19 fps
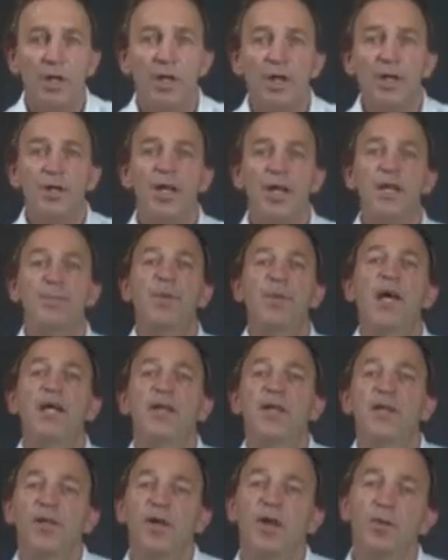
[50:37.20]
Knee pain
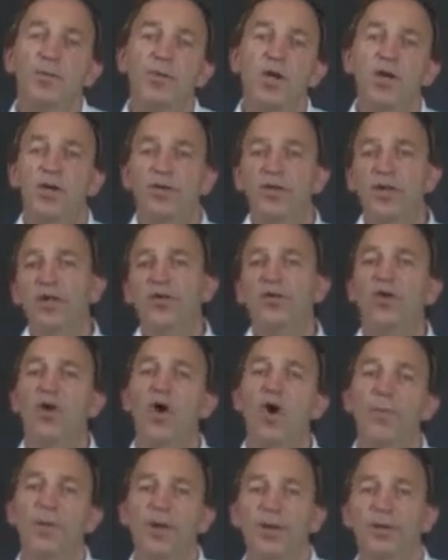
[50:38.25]
in the community is
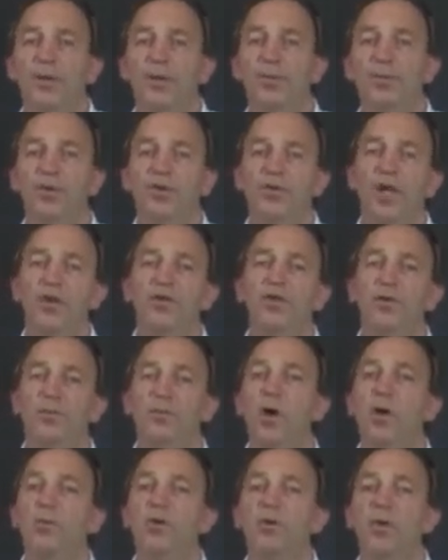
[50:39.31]
common and presents a
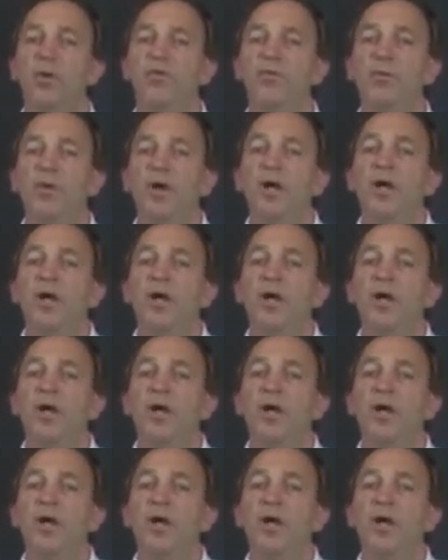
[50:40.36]
problem of